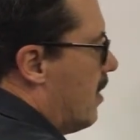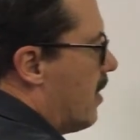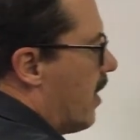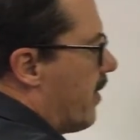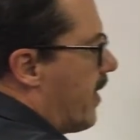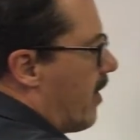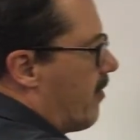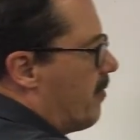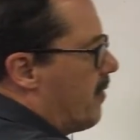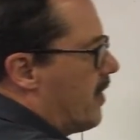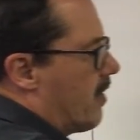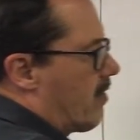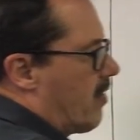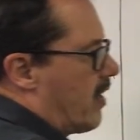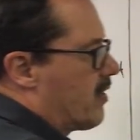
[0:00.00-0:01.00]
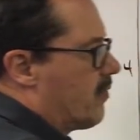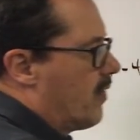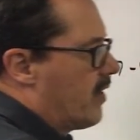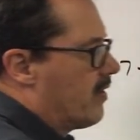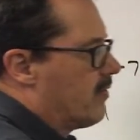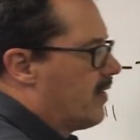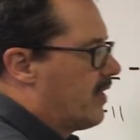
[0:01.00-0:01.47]
And that would be the correct way
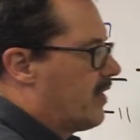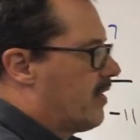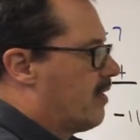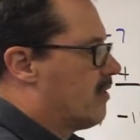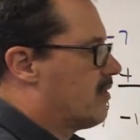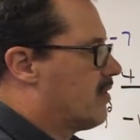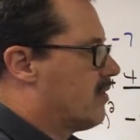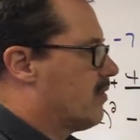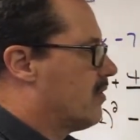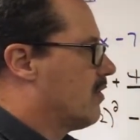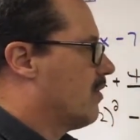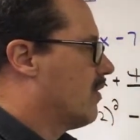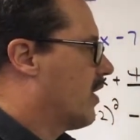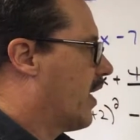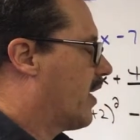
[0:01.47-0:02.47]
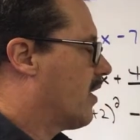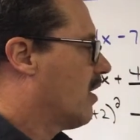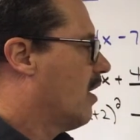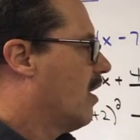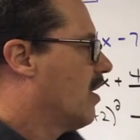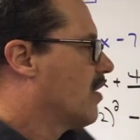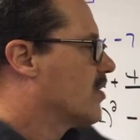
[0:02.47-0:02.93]
to do that.
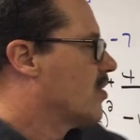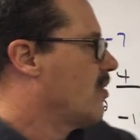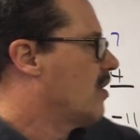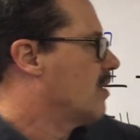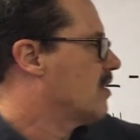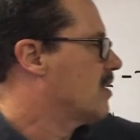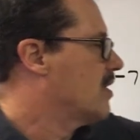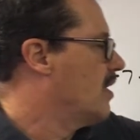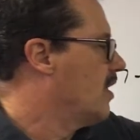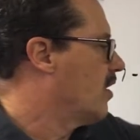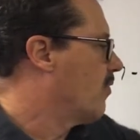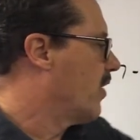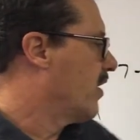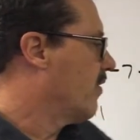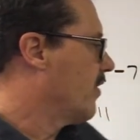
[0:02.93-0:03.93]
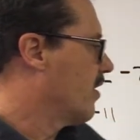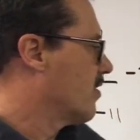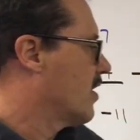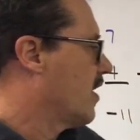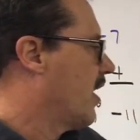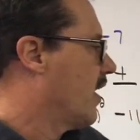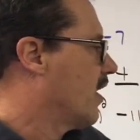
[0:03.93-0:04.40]
So you can see that whenever there's
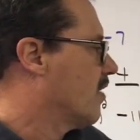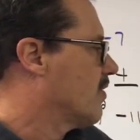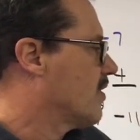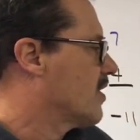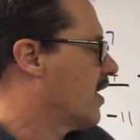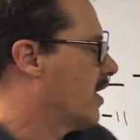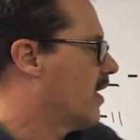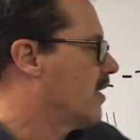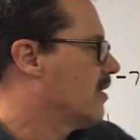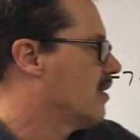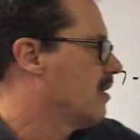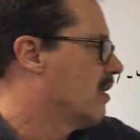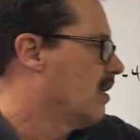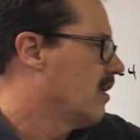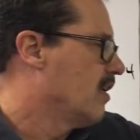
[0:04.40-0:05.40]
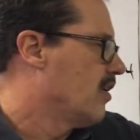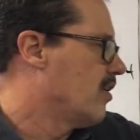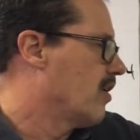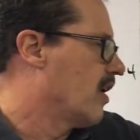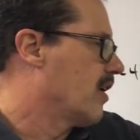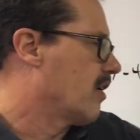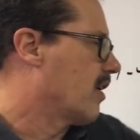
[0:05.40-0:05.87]
a negative sign,
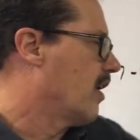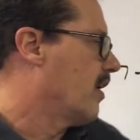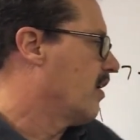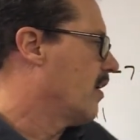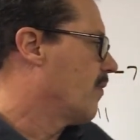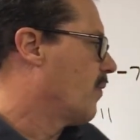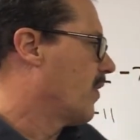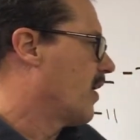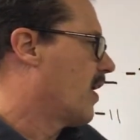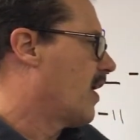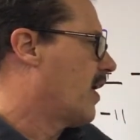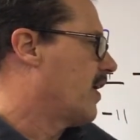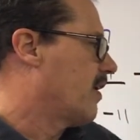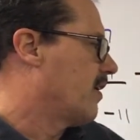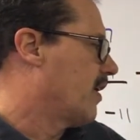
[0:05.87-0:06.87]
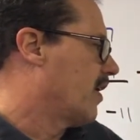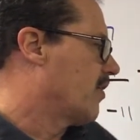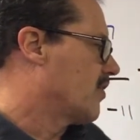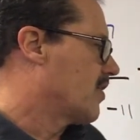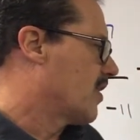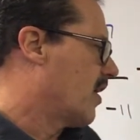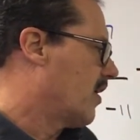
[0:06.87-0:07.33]
you're going to end up with the I on the
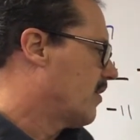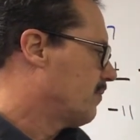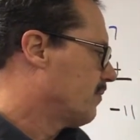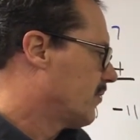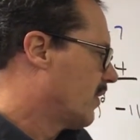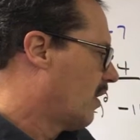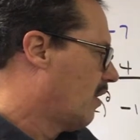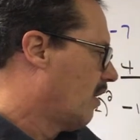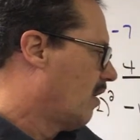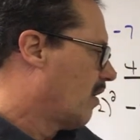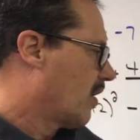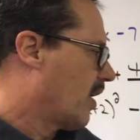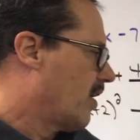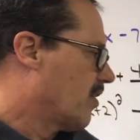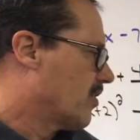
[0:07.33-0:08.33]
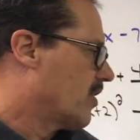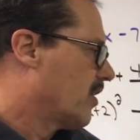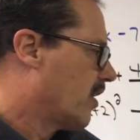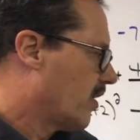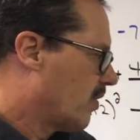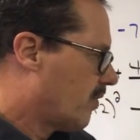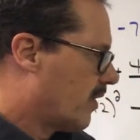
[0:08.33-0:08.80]
outside. Okay, here's
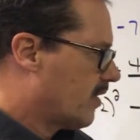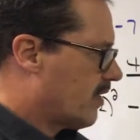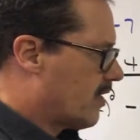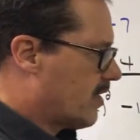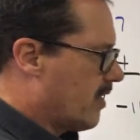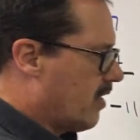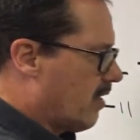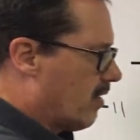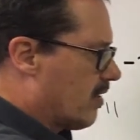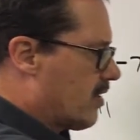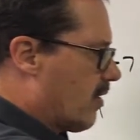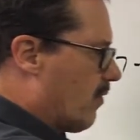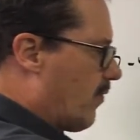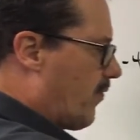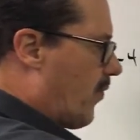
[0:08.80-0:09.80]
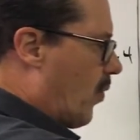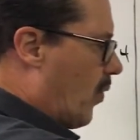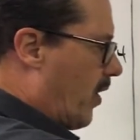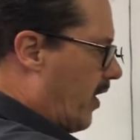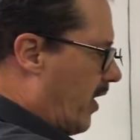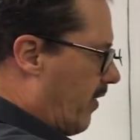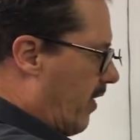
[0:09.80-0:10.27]
another one to see here. So
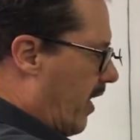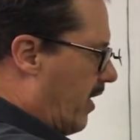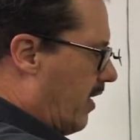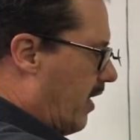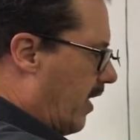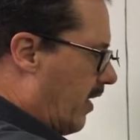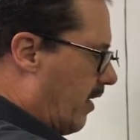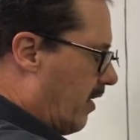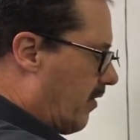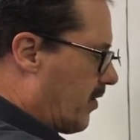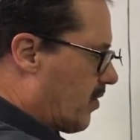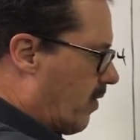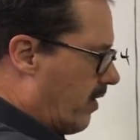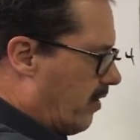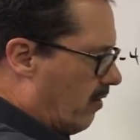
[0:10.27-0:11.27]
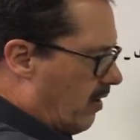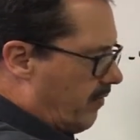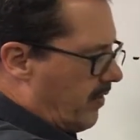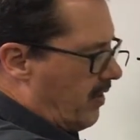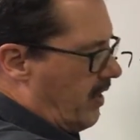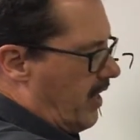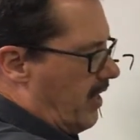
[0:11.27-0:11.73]
40, I've got a negative, so I know I'm
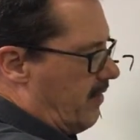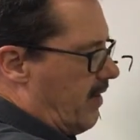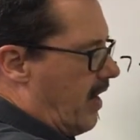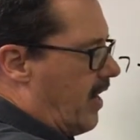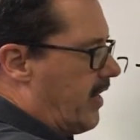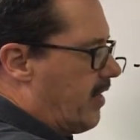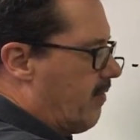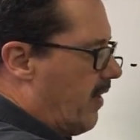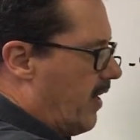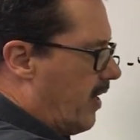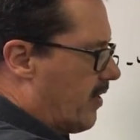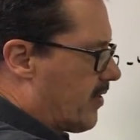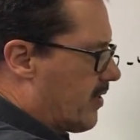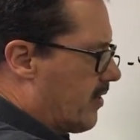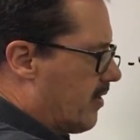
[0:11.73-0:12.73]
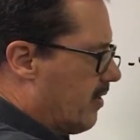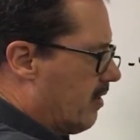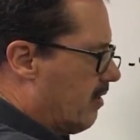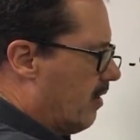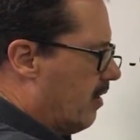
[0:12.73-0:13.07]
going to have I in my answer.